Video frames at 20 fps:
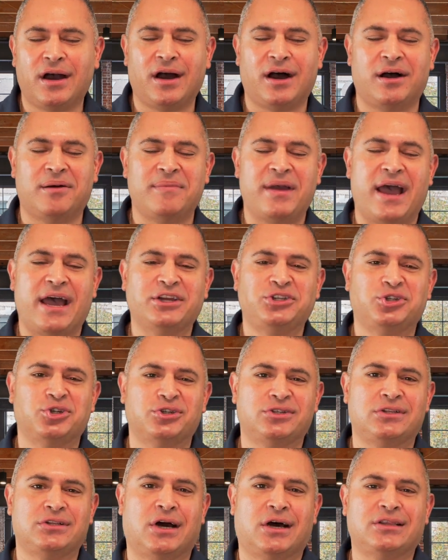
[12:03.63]
as
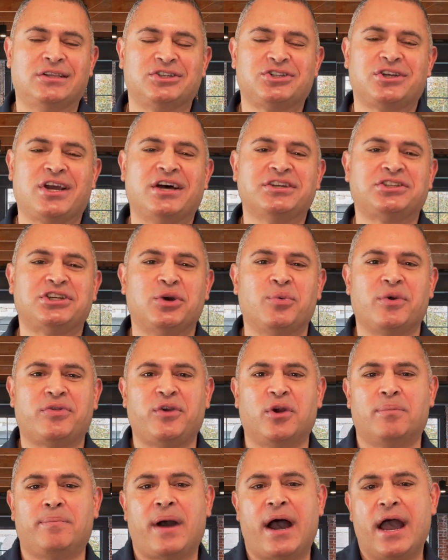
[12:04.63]
you're discussing with
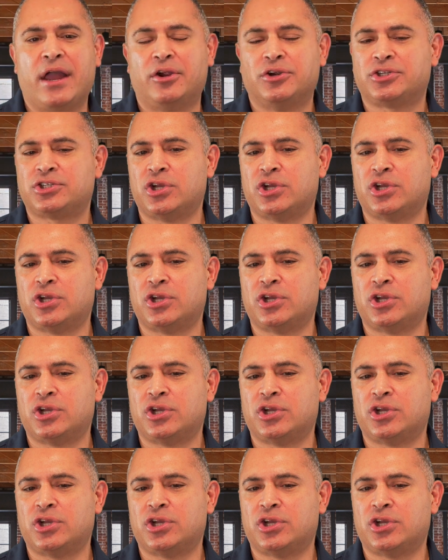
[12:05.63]
your buyer.